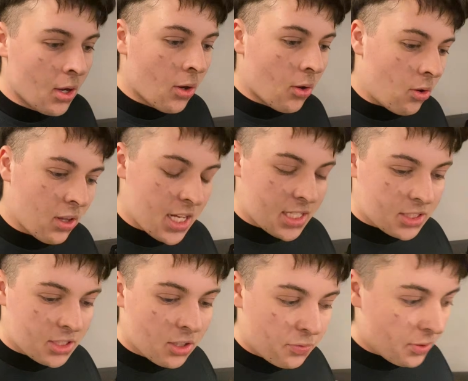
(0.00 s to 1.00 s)
all that
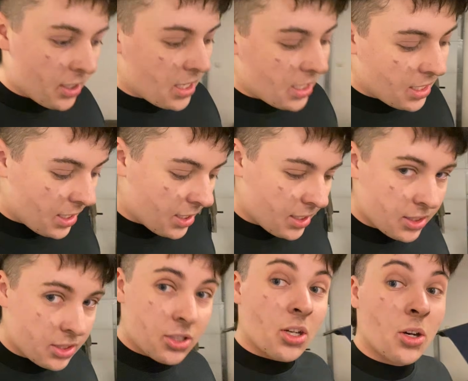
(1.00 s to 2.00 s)
stuff.
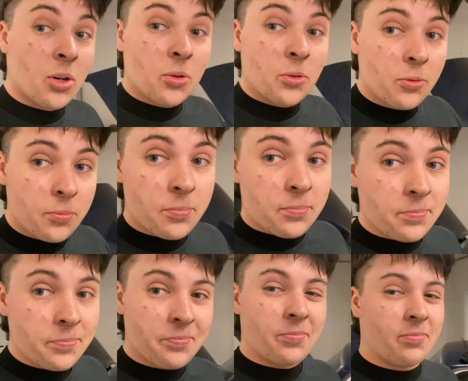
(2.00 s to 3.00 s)
So
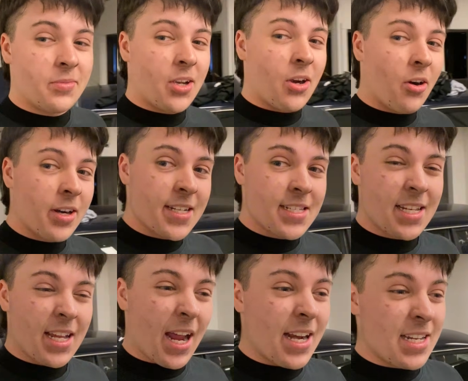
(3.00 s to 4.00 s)
car is
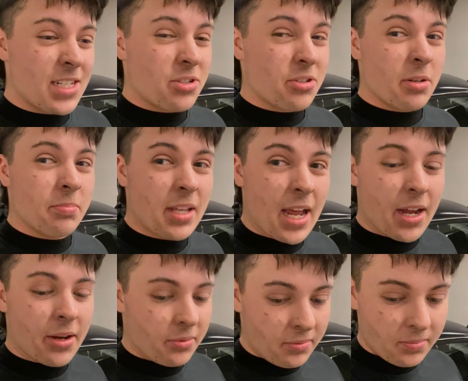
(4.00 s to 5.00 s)
kind of stripped
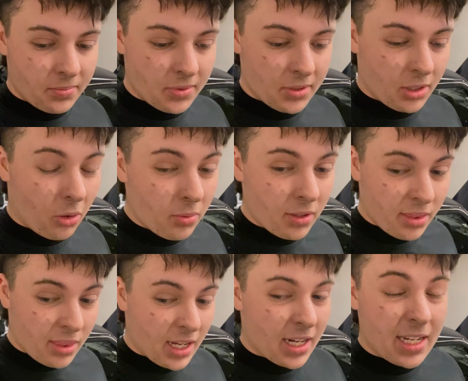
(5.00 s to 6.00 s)
down. Only
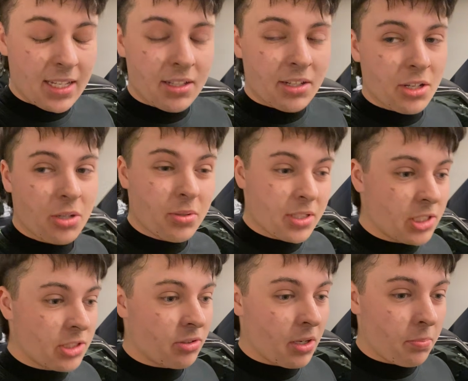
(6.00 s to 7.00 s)
thing I need to do is
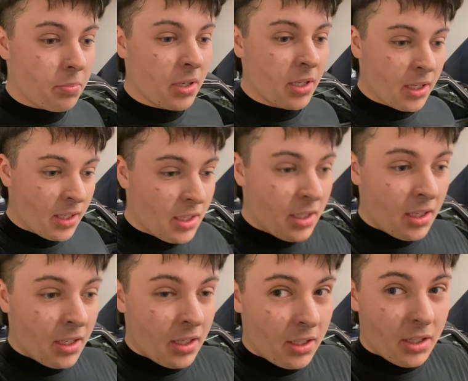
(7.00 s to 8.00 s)
strip
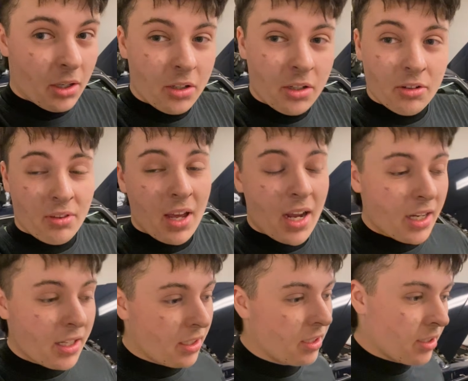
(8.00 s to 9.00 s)
the
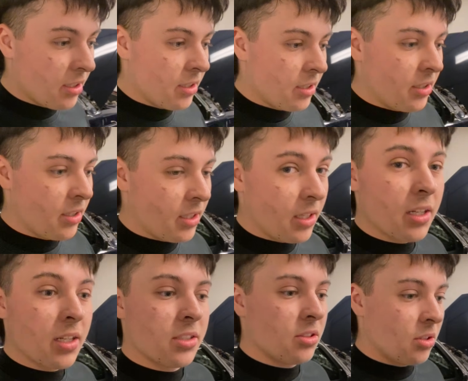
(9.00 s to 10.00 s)
underside,
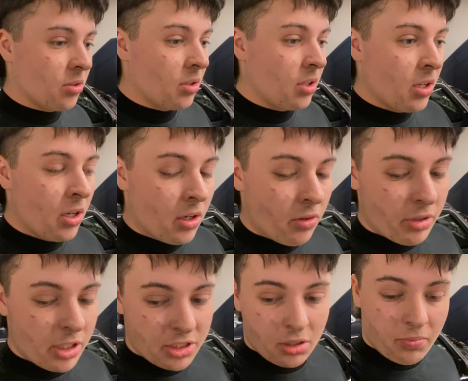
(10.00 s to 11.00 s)
so
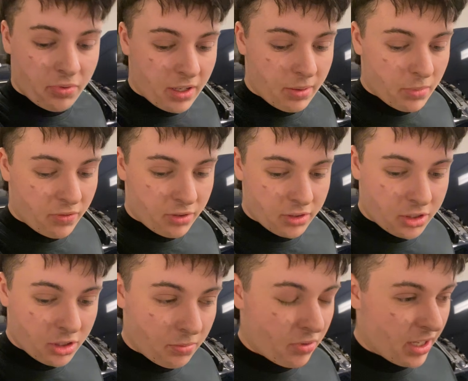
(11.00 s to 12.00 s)
rear subframe and front
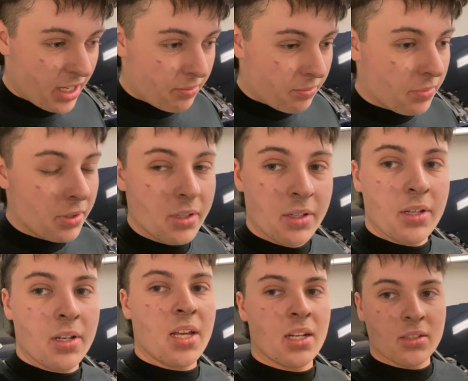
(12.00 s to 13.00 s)
subframe,
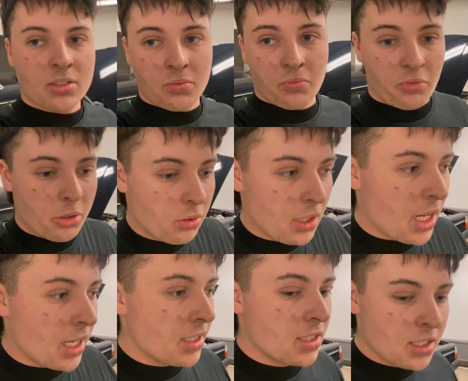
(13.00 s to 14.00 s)
and some fuel
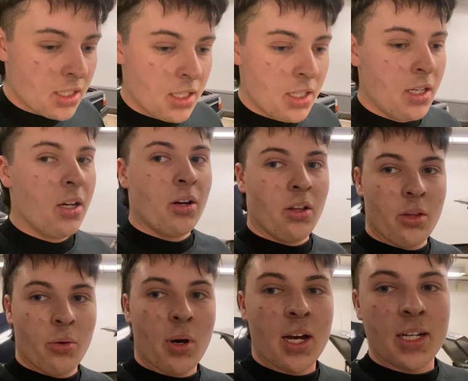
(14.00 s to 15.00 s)
lines.
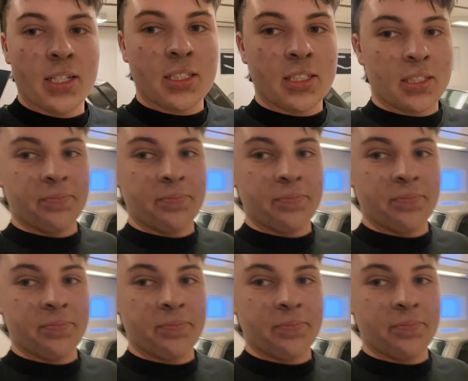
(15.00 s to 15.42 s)
Otherwise,